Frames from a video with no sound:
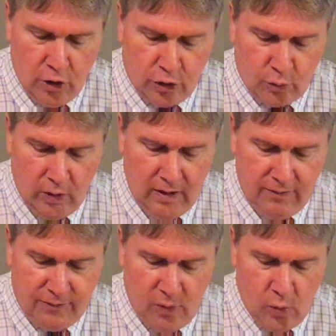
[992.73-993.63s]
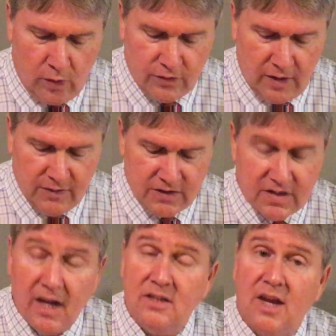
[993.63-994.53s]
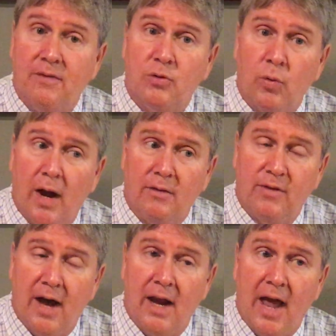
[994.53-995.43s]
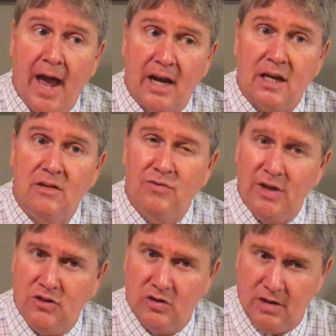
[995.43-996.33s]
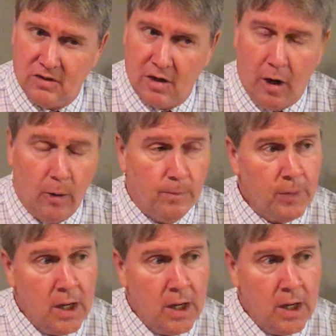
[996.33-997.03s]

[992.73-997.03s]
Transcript: 3/4 of the states have to ratify it at a convention that's called.